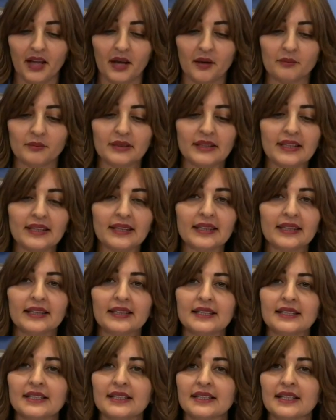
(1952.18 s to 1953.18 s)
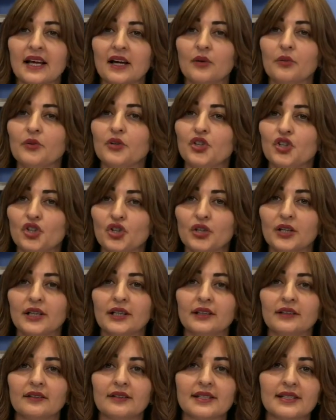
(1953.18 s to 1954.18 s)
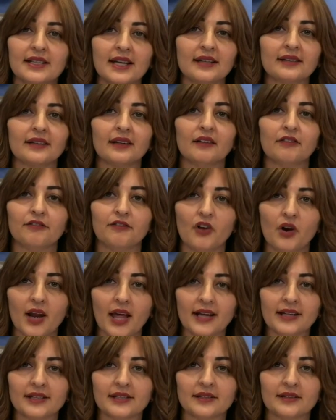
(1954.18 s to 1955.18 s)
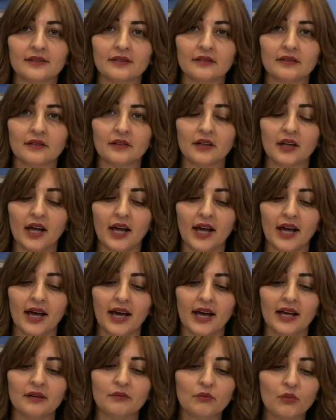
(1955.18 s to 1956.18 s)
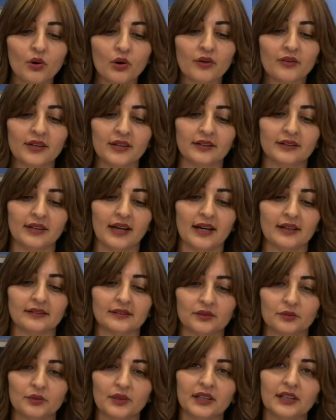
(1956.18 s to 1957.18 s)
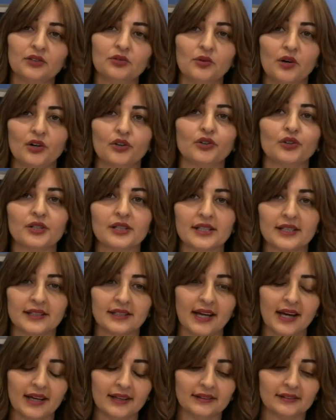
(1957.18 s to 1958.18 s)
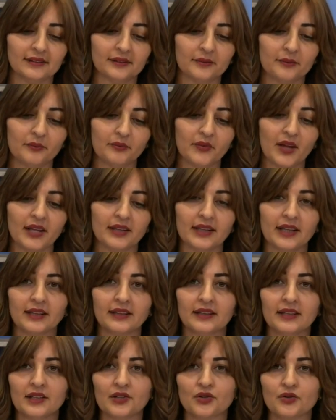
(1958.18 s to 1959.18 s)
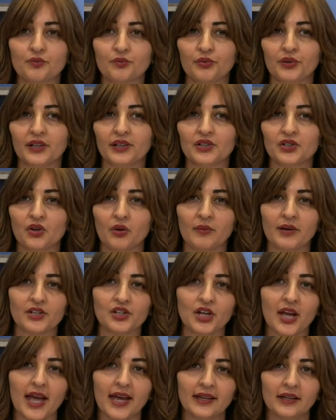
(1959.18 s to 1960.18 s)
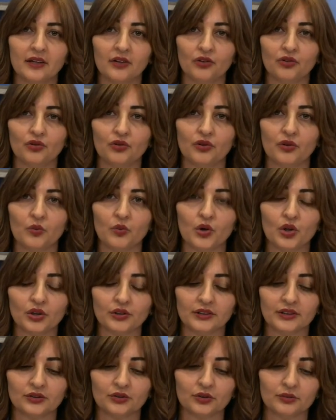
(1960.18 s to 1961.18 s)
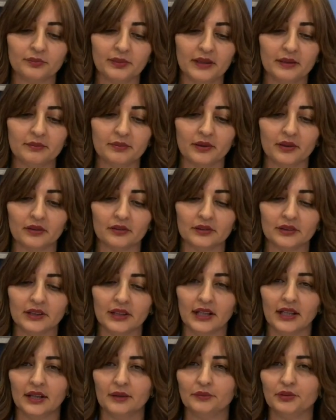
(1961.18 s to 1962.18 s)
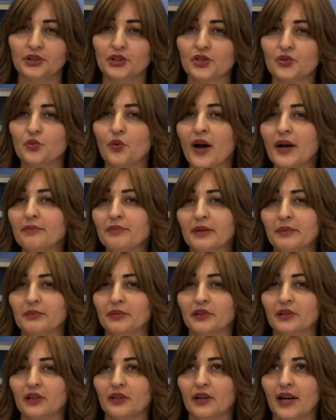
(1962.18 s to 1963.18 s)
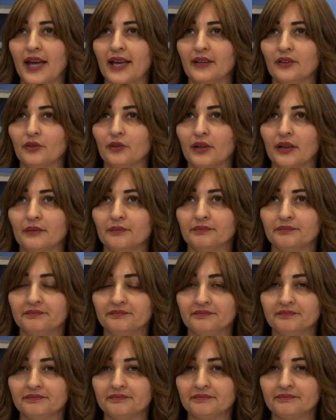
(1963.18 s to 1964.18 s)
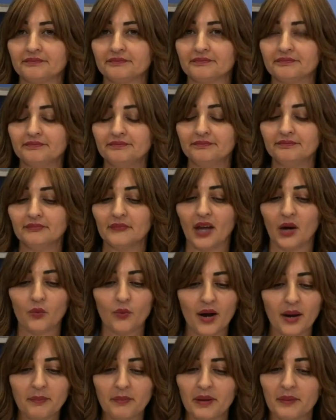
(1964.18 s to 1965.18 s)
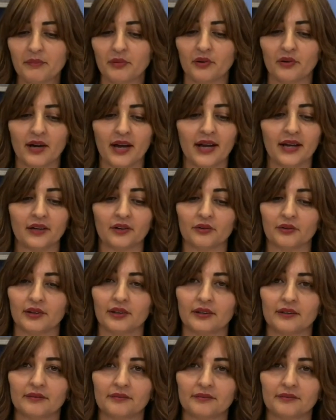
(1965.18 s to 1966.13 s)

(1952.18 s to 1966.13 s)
But the thing is like we shouldn't settle for less. And more than that, we need to understand that this brings so much anger to the world and to people. Because why people are angry? Why people are angry?